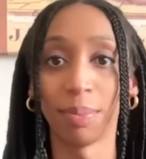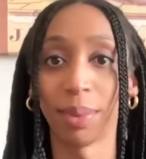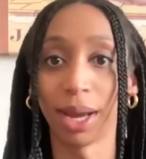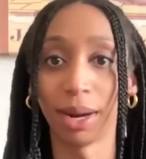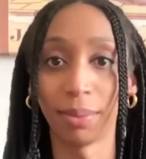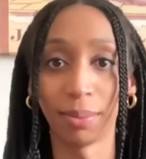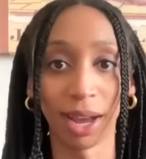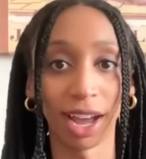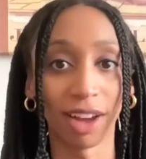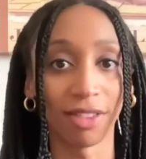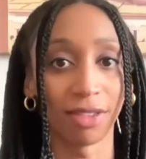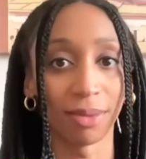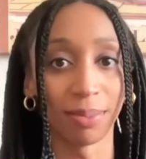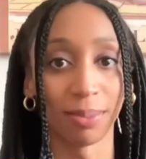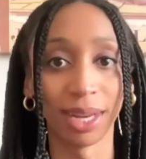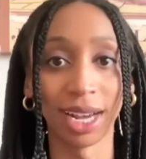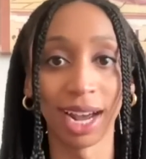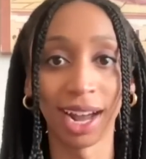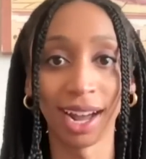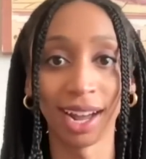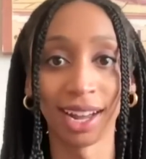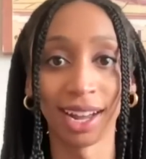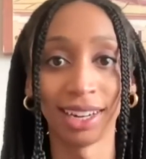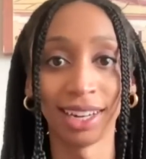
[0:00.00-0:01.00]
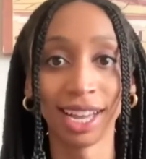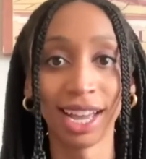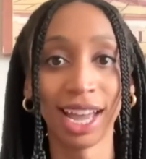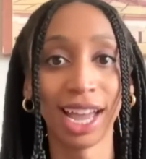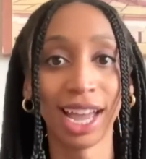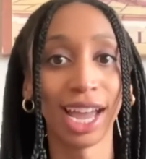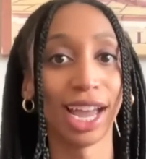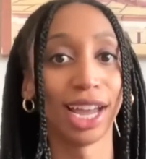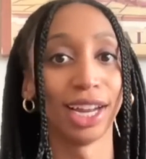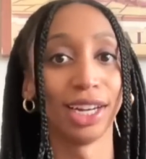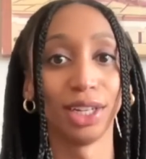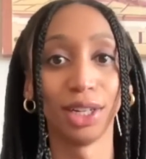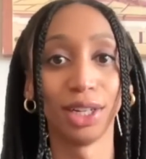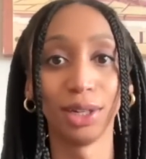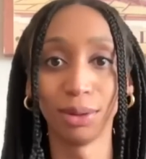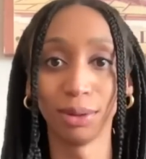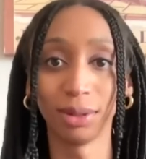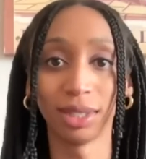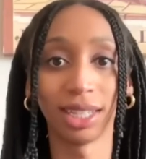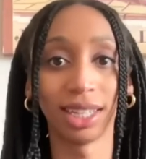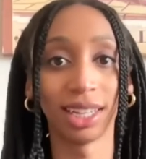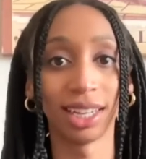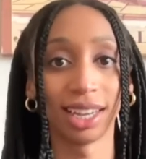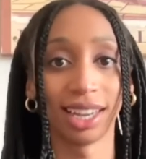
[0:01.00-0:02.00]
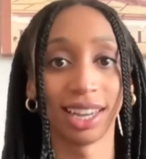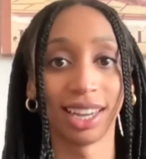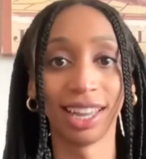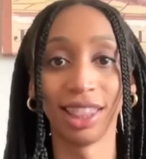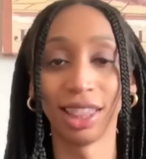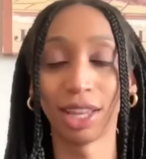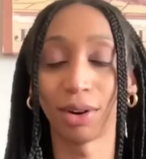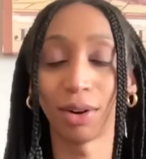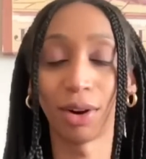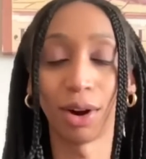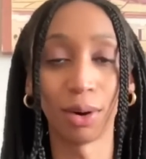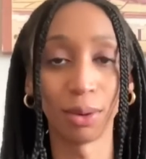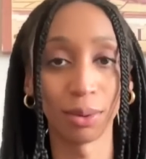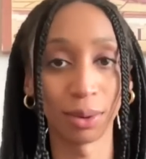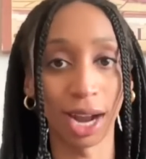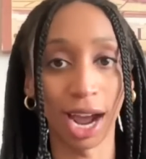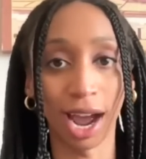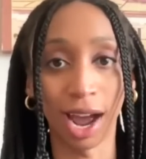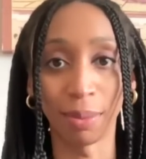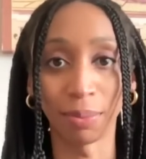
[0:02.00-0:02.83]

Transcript: of Bed Bath & Beyond and using it in their own